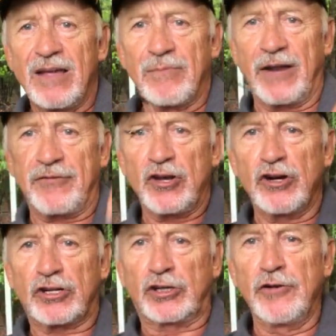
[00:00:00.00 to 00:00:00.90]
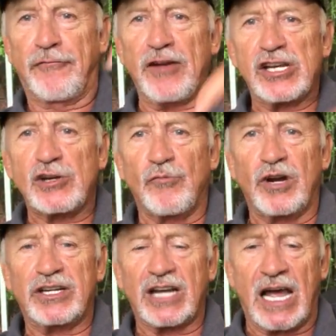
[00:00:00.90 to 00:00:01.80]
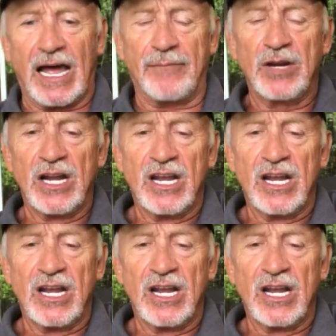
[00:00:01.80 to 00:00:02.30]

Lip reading: But if you hook two fish at one time,